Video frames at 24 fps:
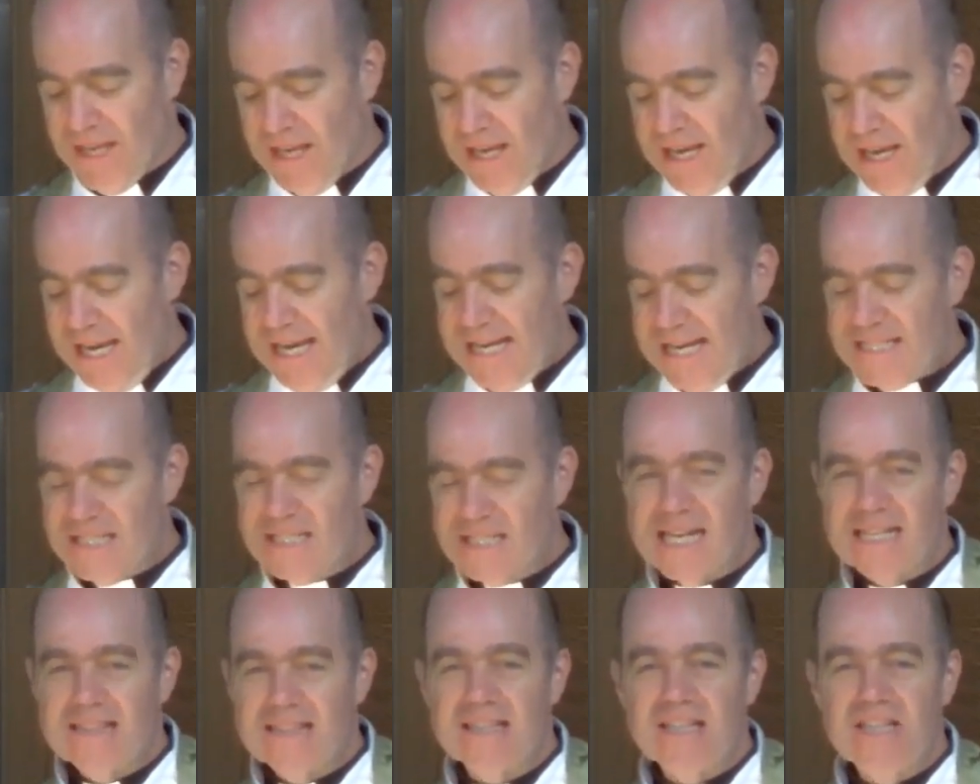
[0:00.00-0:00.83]
He has
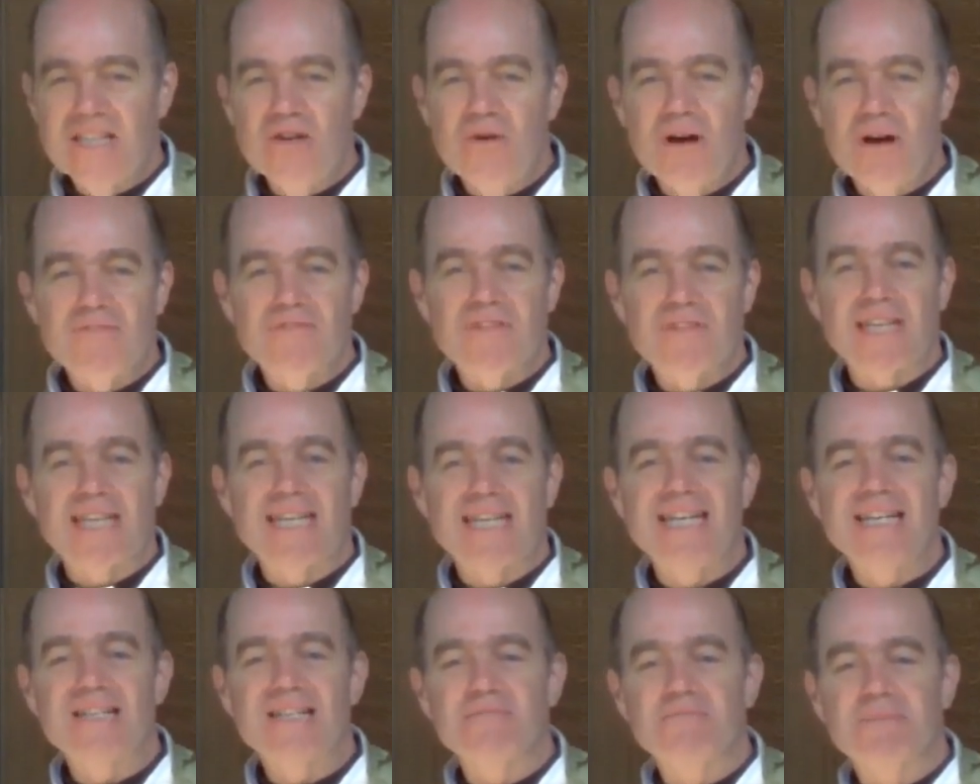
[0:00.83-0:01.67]
said that you have the
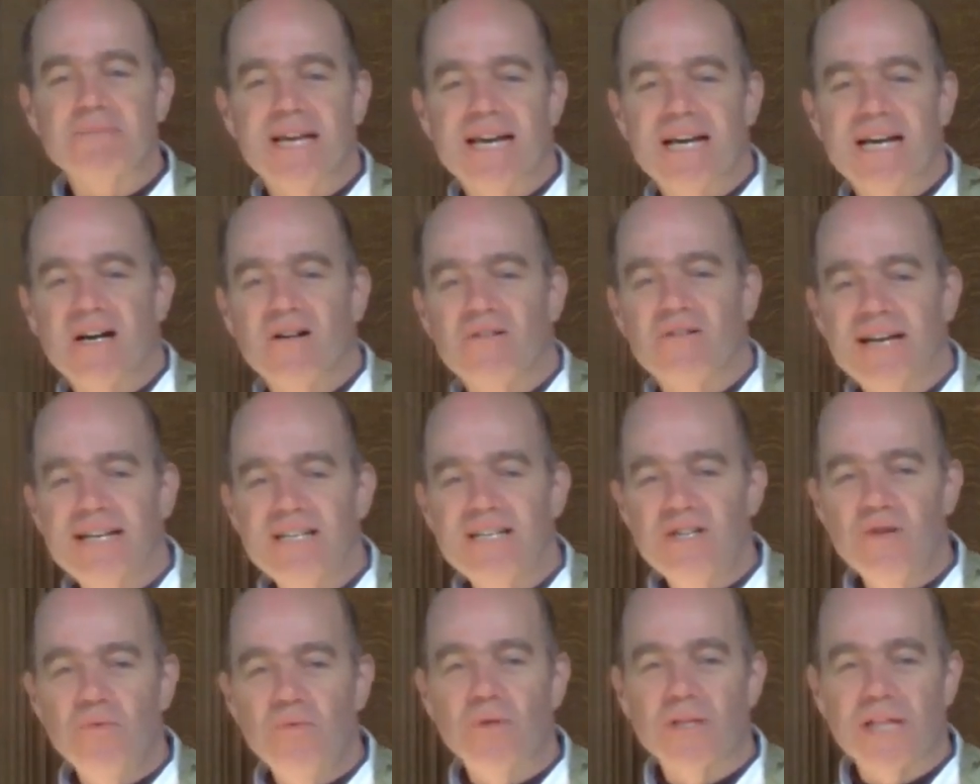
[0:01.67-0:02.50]
kingdom now
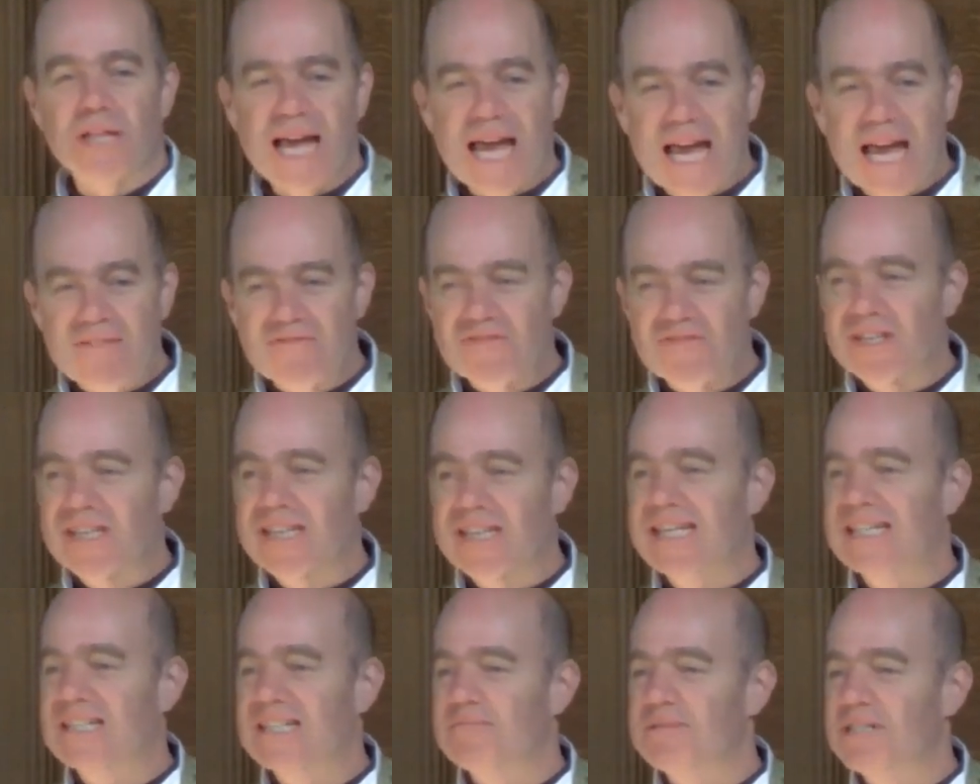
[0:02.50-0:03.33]
and you will have the
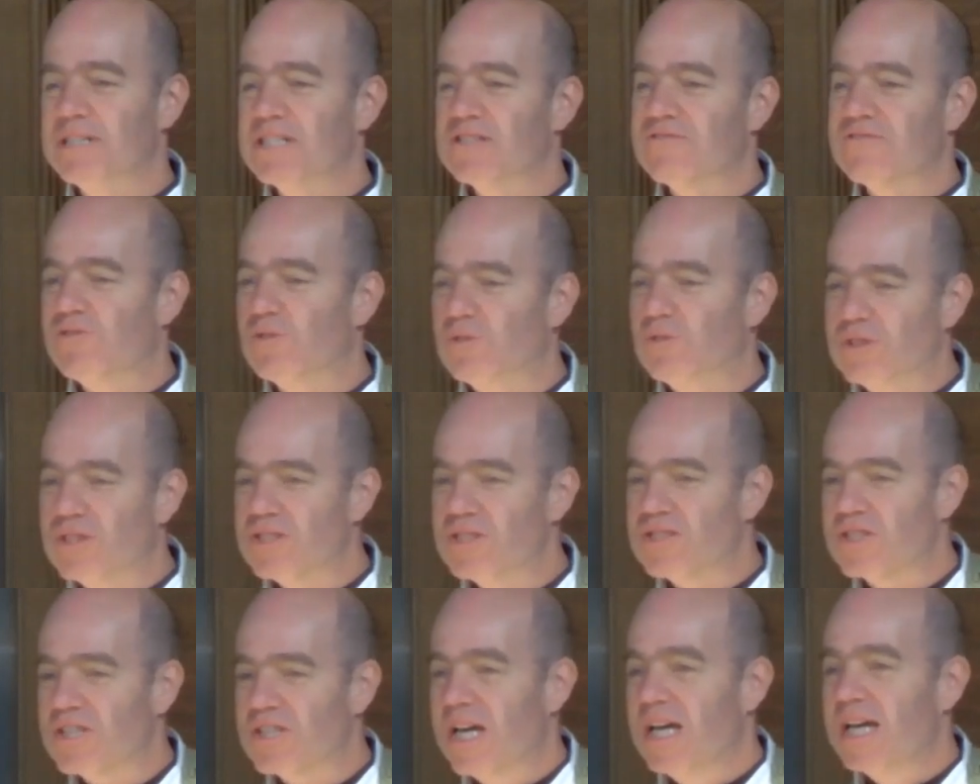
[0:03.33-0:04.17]
kingdom in its
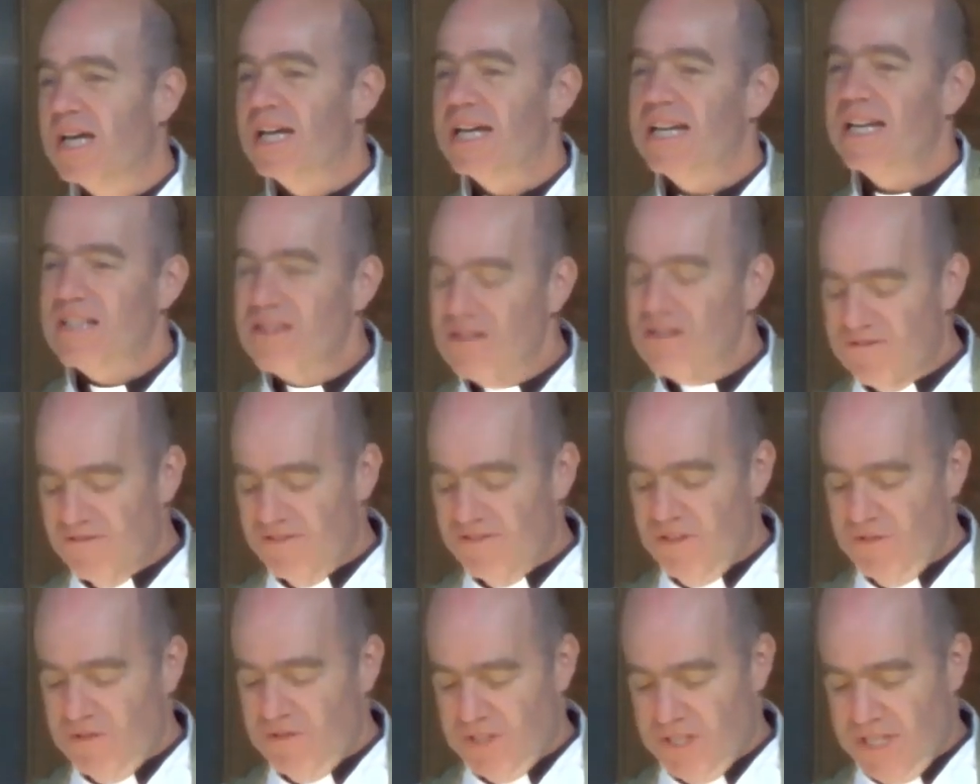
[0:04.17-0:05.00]
fullness in the
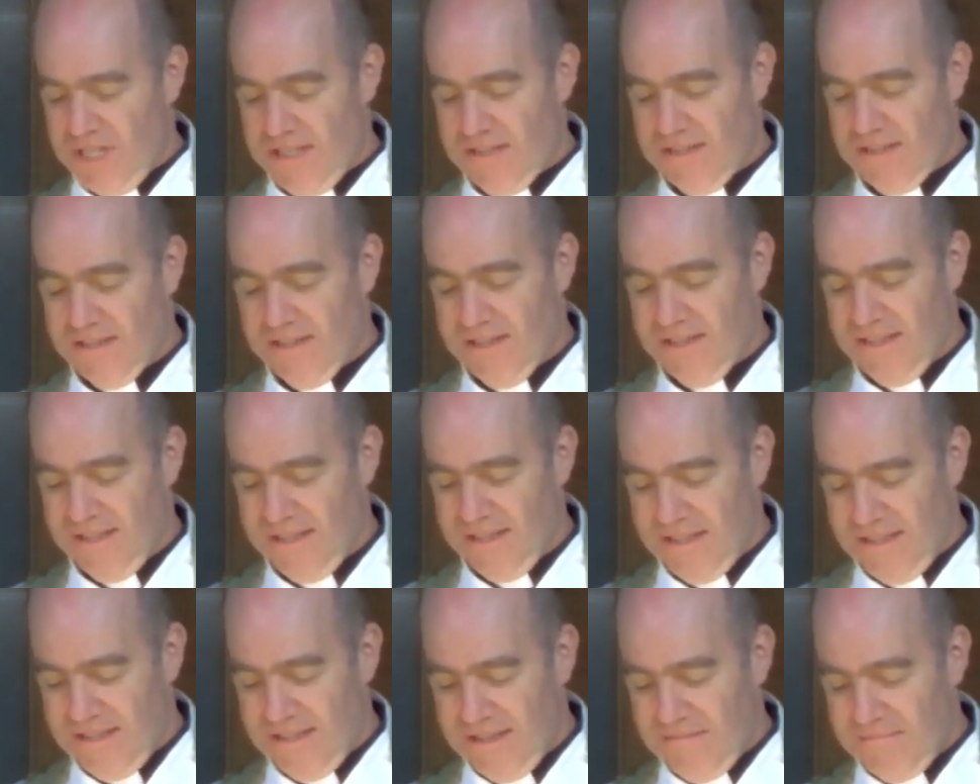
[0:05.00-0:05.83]
future.
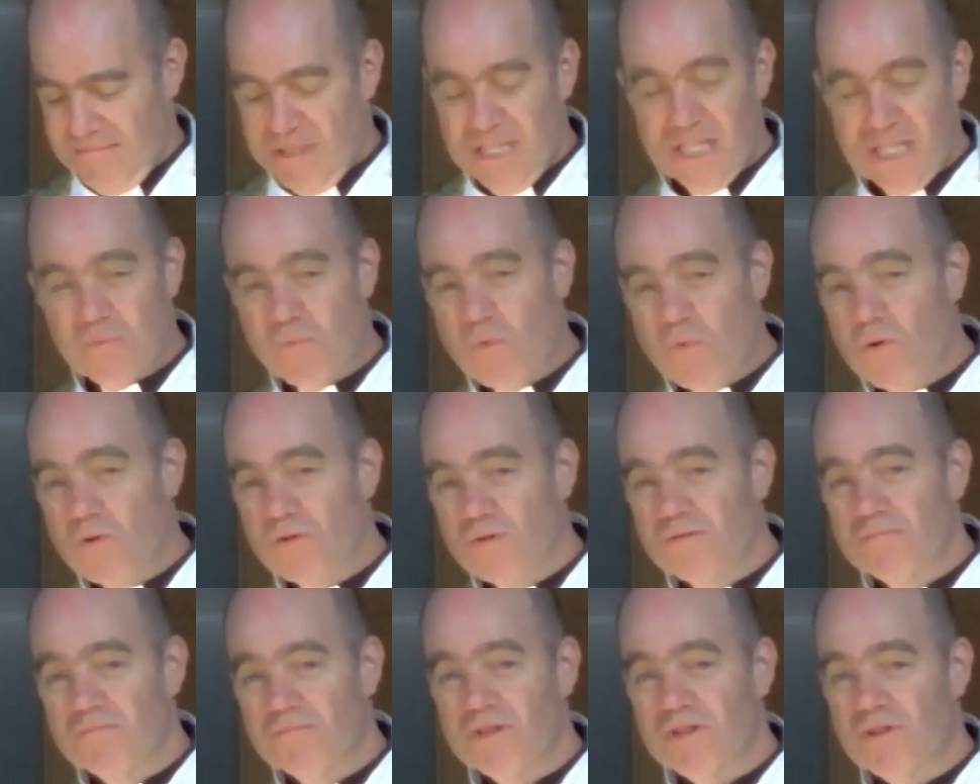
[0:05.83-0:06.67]
But he's warned
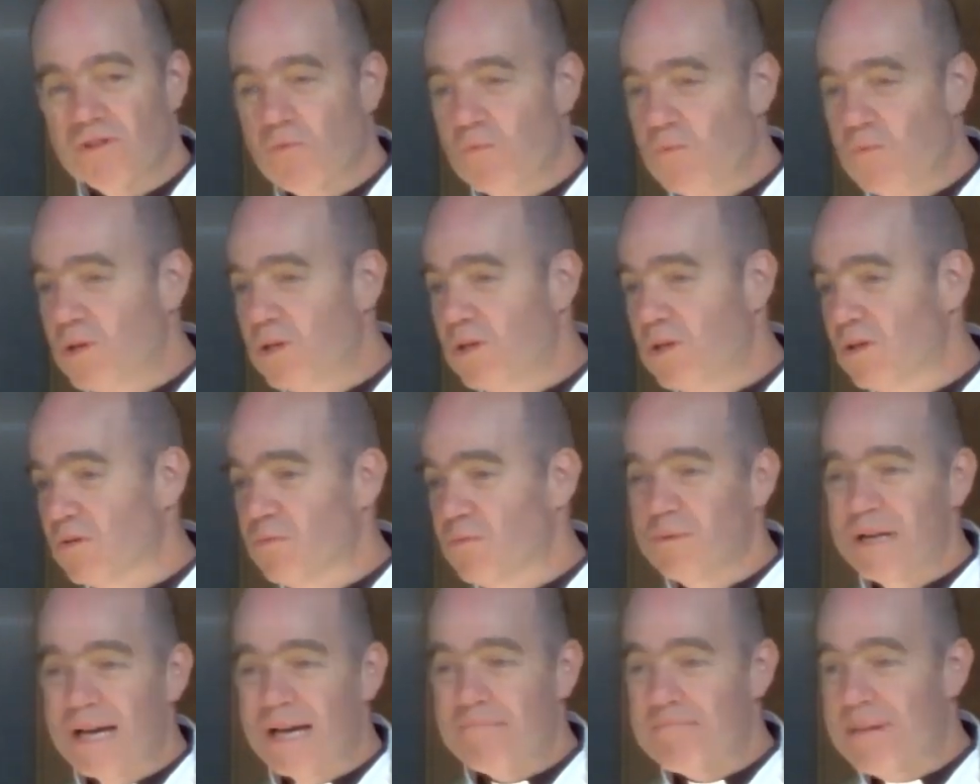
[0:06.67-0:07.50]
them that the world
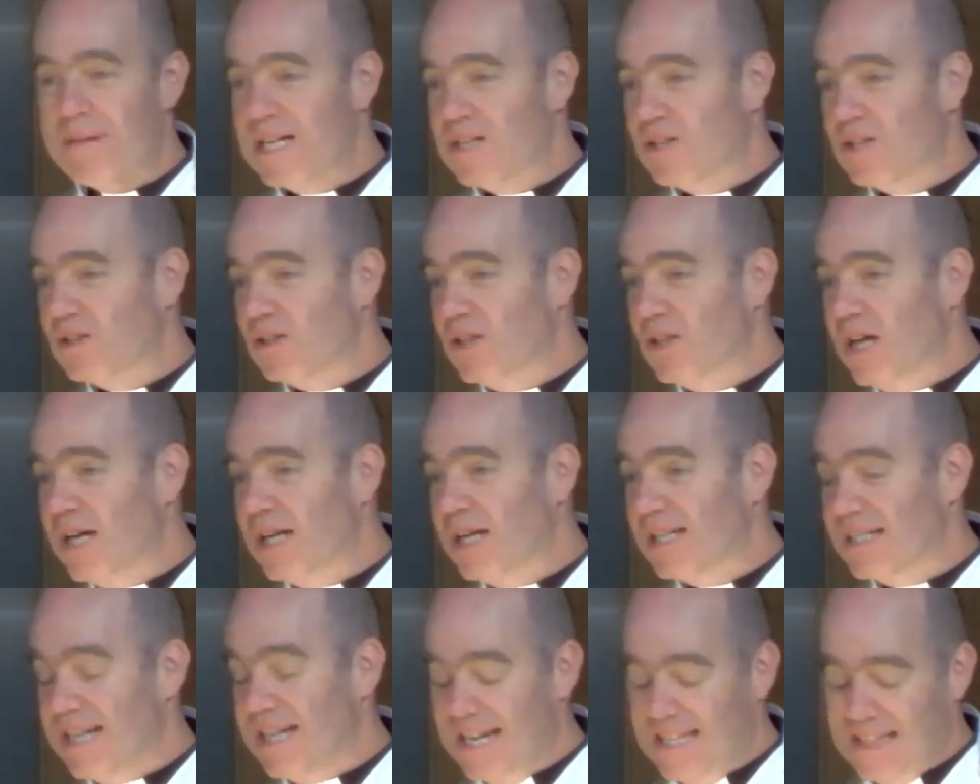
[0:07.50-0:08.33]
may not like
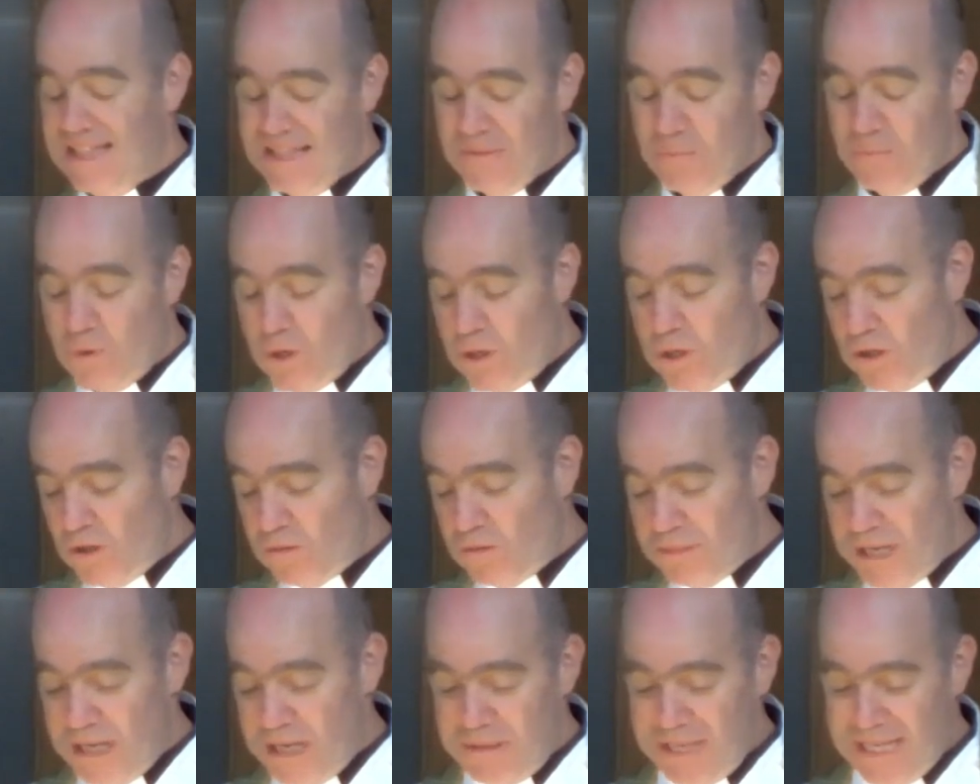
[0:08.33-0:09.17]
it and the world
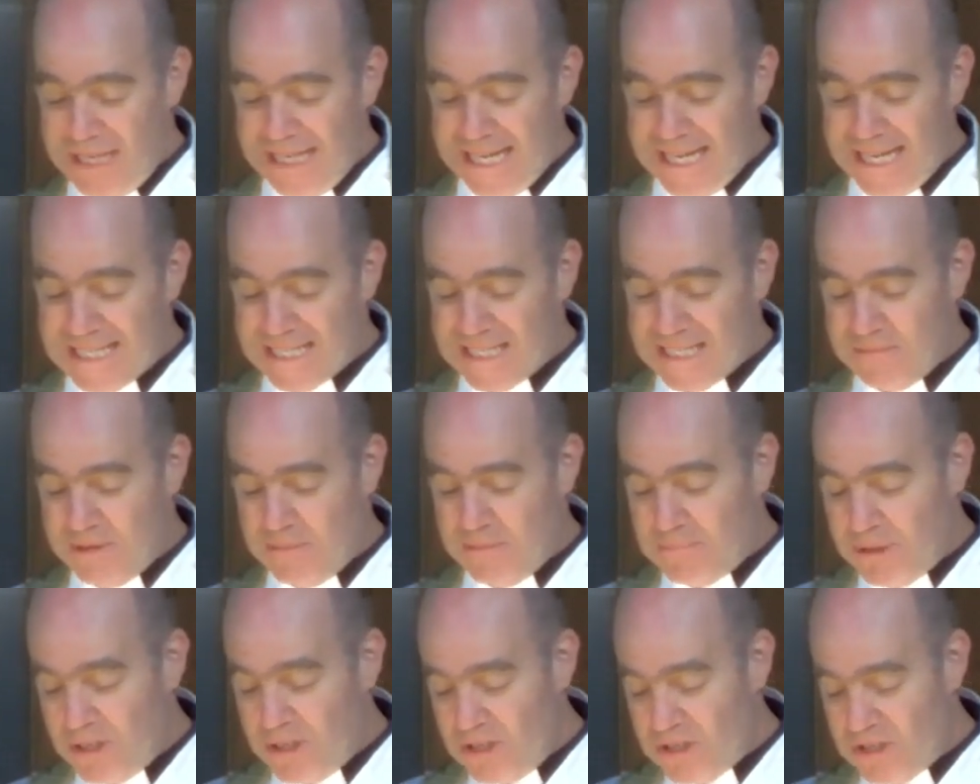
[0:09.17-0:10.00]
may be against them and
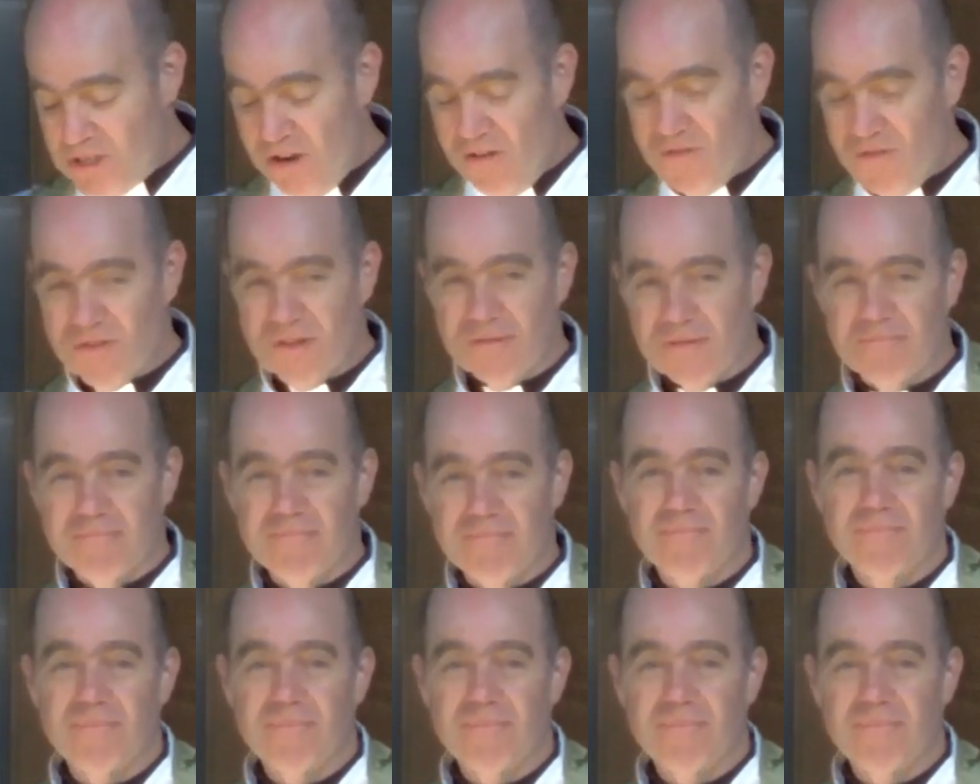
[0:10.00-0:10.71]
persecute them.